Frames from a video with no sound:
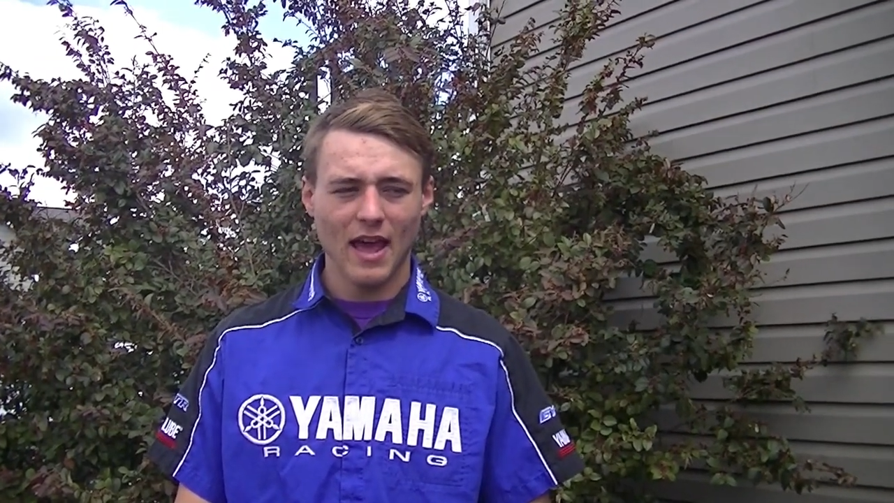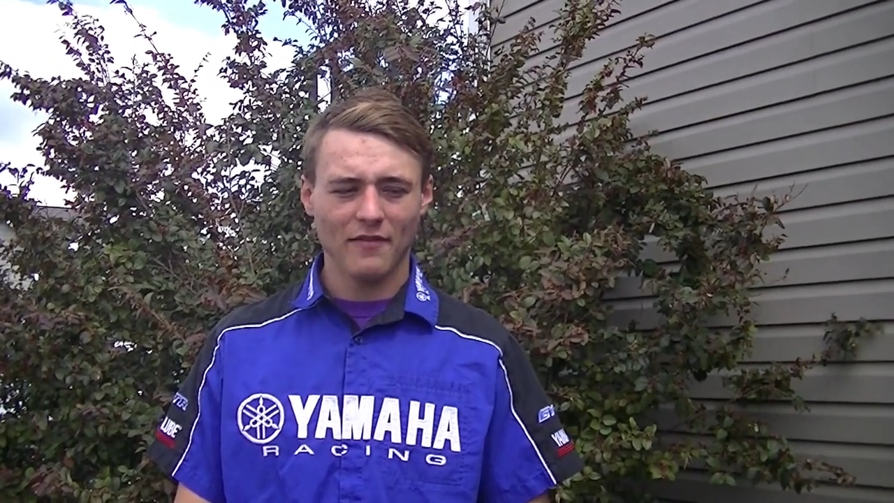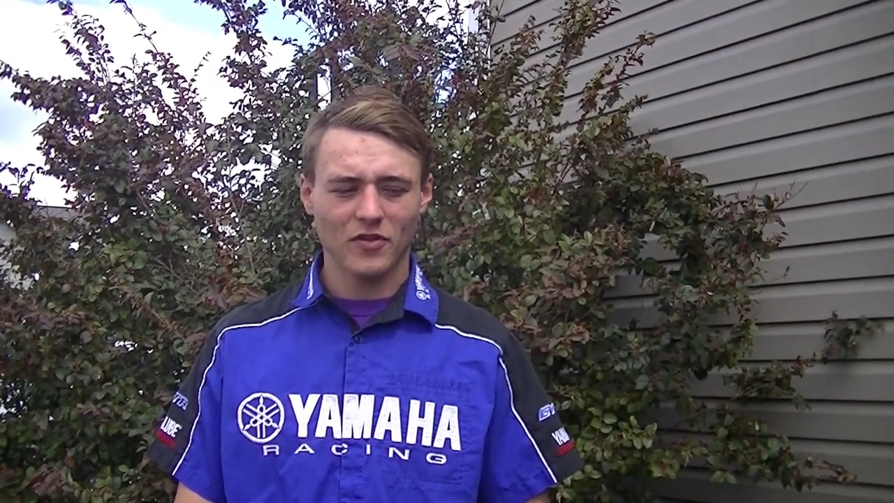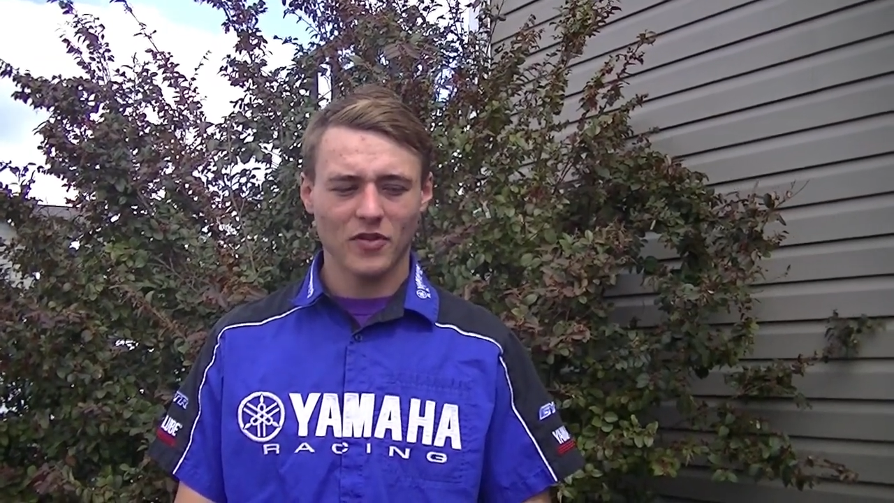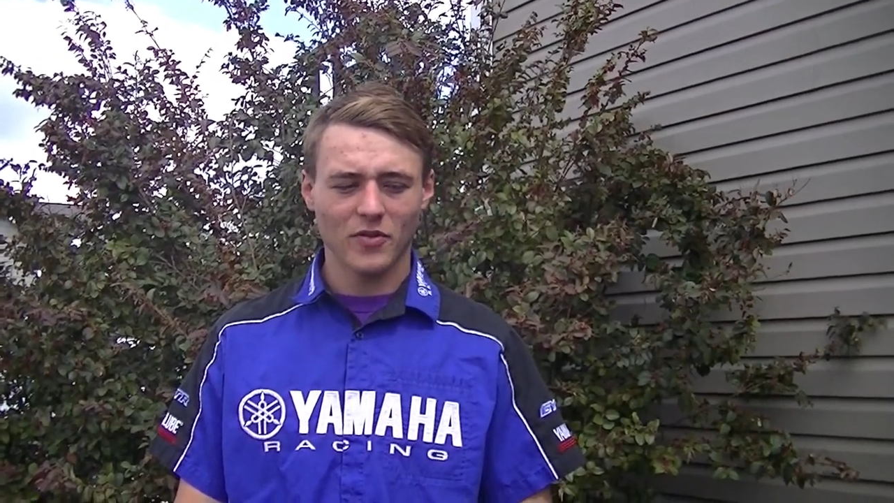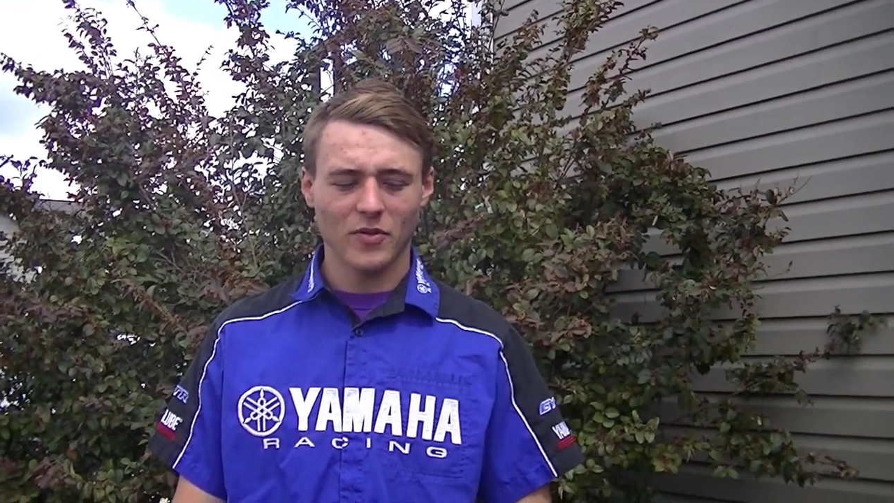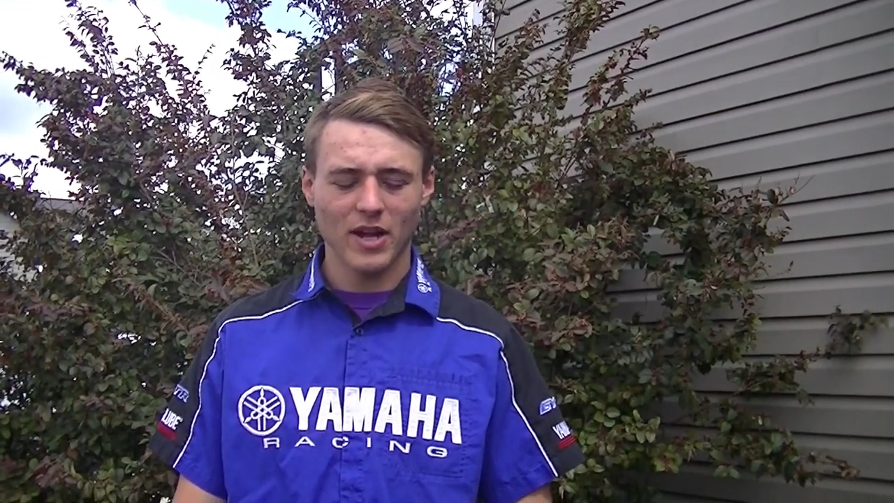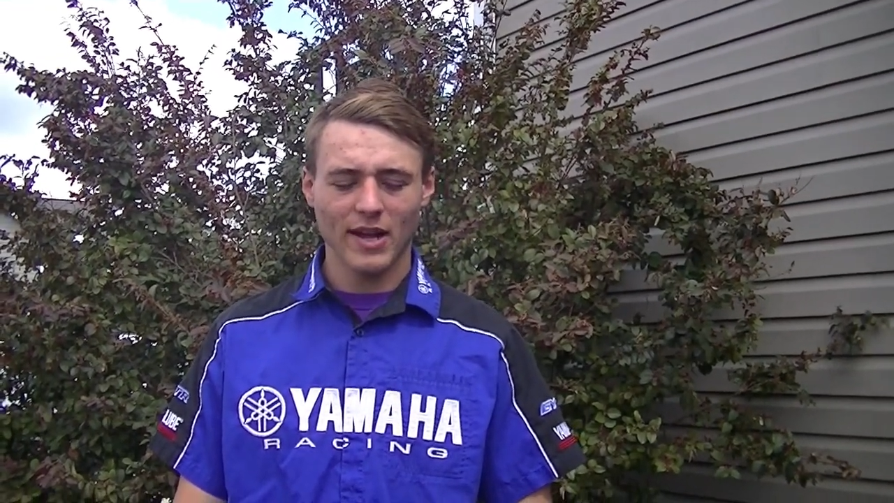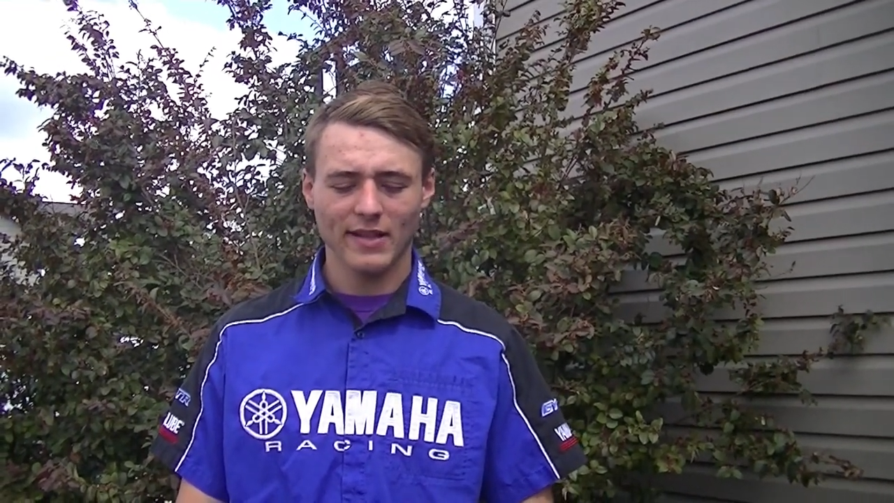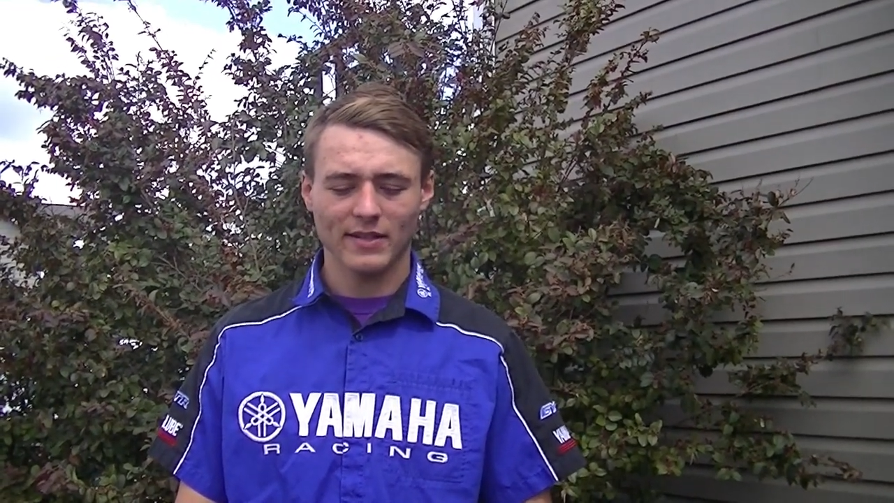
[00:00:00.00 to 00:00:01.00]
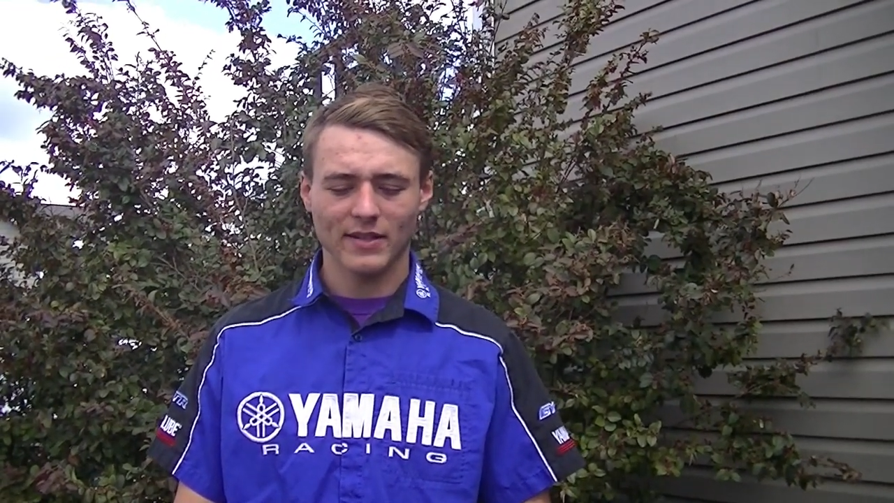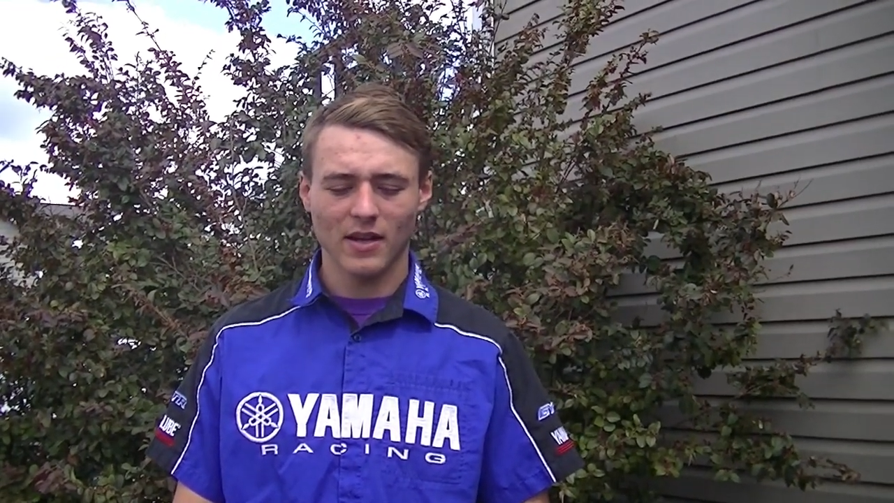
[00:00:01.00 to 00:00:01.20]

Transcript: after the race.